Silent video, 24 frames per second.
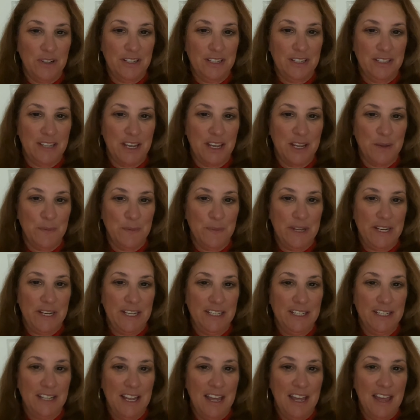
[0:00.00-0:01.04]
to take a
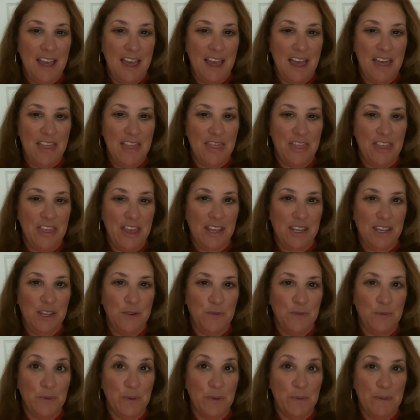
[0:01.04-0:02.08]
minute and thank
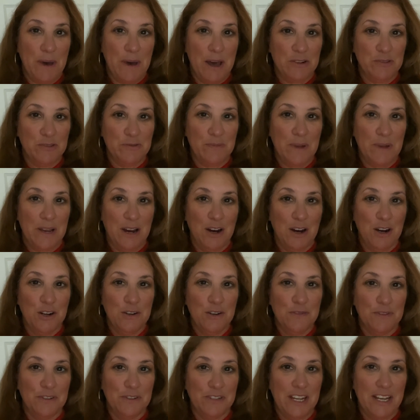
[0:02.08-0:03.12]
you from the bottom of my
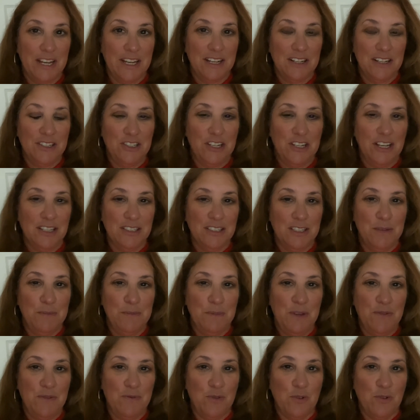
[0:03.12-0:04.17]
heart for taking a chance on
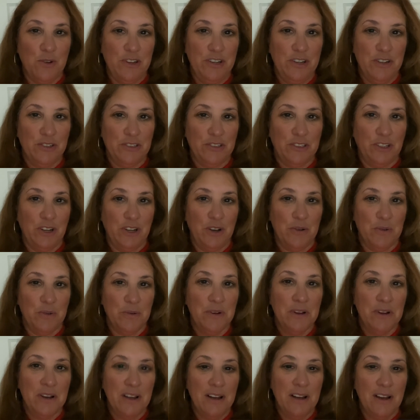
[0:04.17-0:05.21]
me four years ago
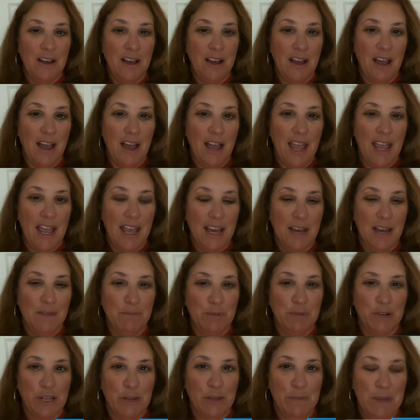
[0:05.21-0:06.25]

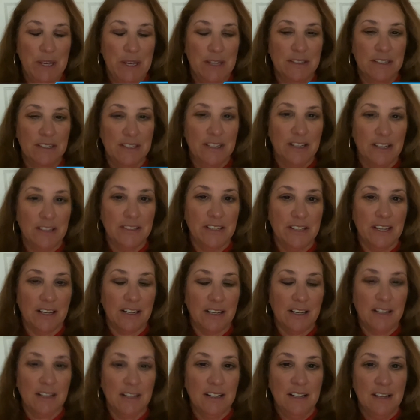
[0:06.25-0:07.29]
and bringing me into Deltec.
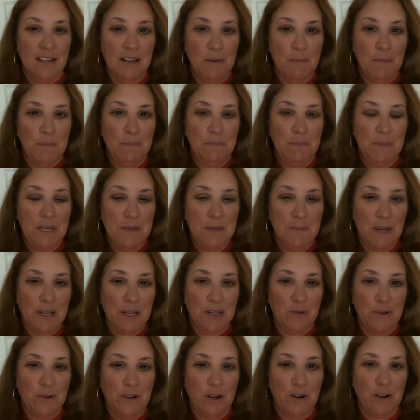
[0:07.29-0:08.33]
Me and my
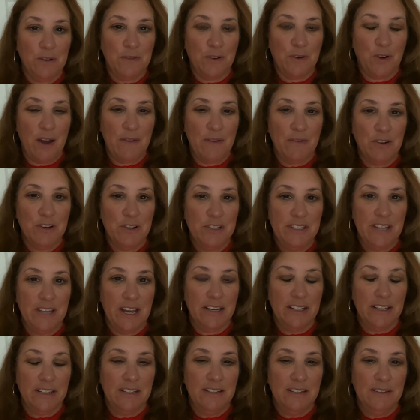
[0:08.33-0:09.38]
career are forever
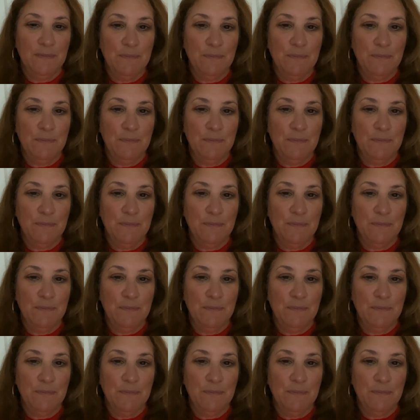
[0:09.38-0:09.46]
indebted.